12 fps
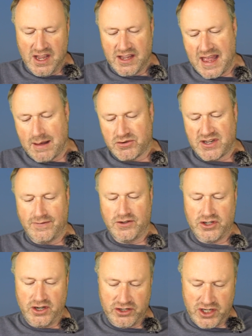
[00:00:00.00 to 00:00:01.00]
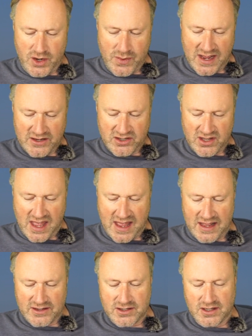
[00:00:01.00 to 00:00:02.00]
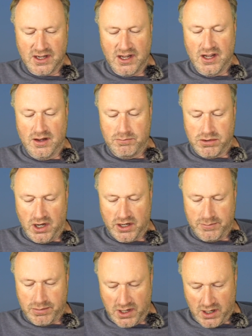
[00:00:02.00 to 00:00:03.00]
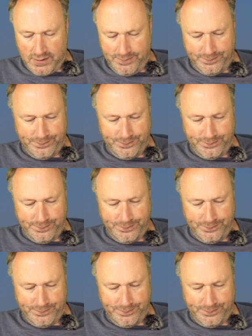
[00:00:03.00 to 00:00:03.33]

CAP 722 has that. Blah, blah, blah.